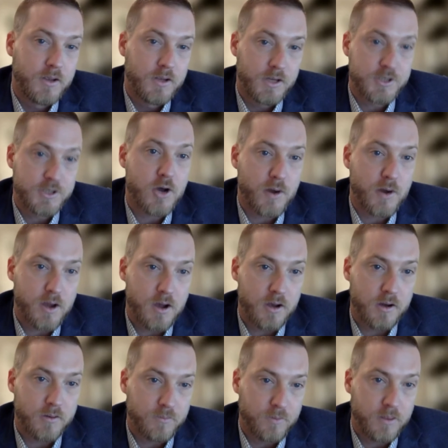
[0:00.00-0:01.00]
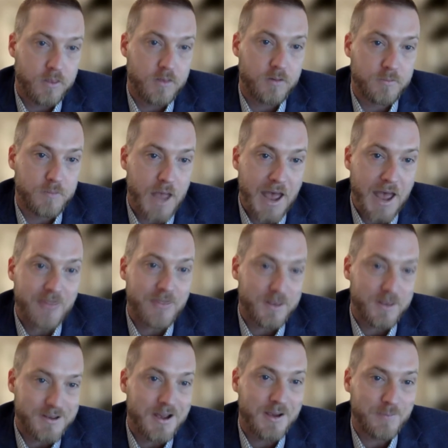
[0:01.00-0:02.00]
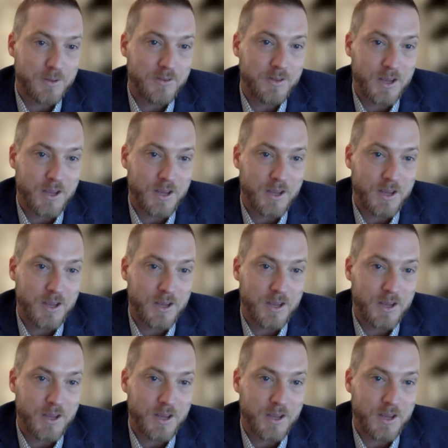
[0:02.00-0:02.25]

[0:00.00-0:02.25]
is going on with them at that time that